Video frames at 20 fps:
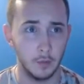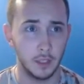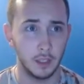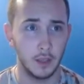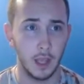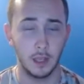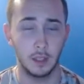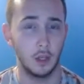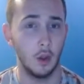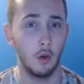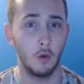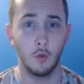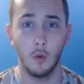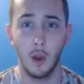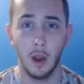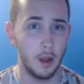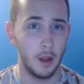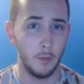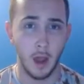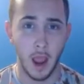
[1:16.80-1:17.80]
That's all right
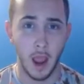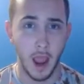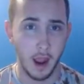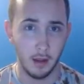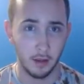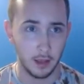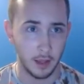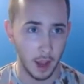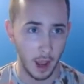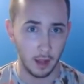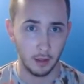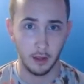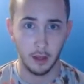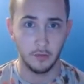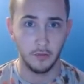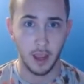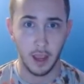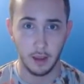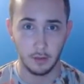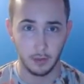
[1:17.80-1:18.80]
up my alley. I love
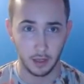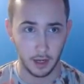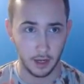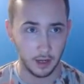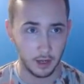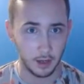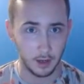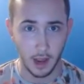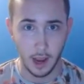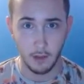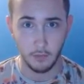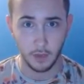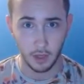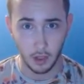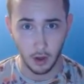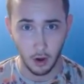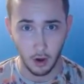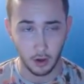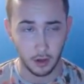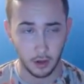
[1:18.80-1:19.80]
games like Condemned: The
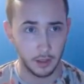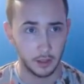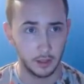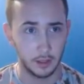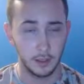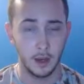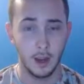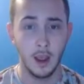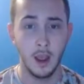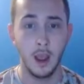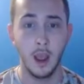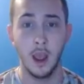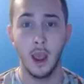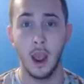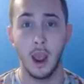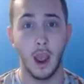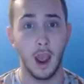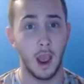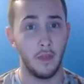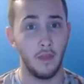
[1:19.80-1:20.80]
Darkness.
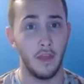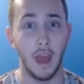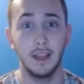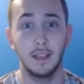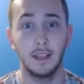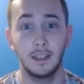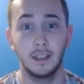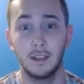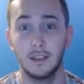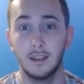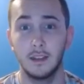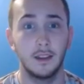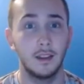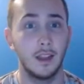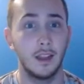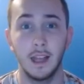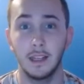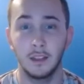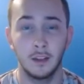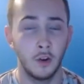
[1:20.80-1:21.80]
And that's
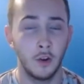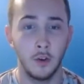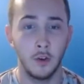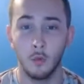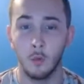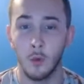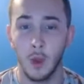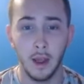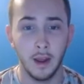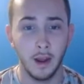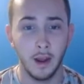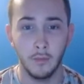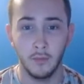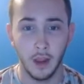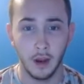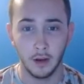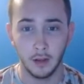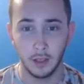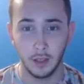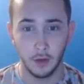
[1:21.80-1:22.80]
literally right up
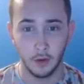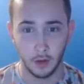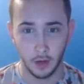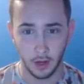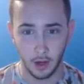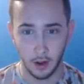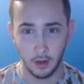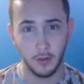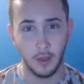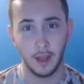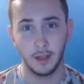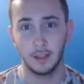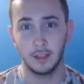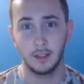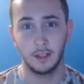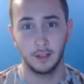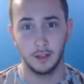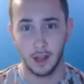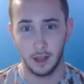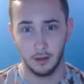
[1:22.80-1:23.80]
there too. You know,
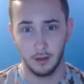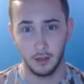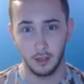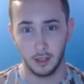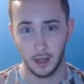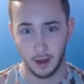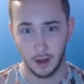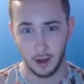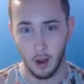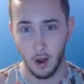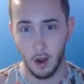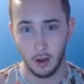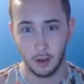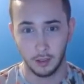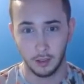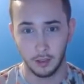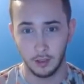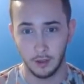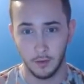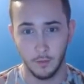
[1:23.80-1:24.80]
that looks like an
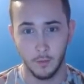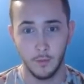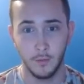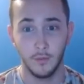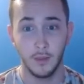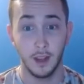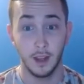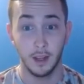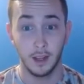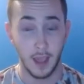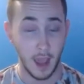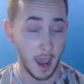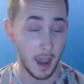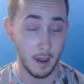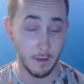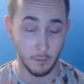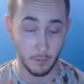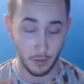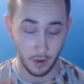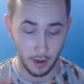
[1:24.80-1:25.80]
awesome game,
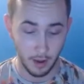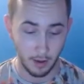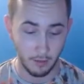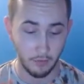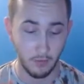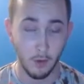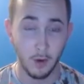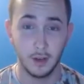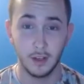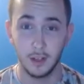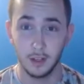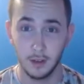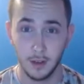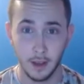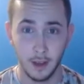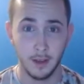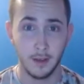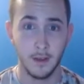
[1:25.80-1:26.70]
but unfortunately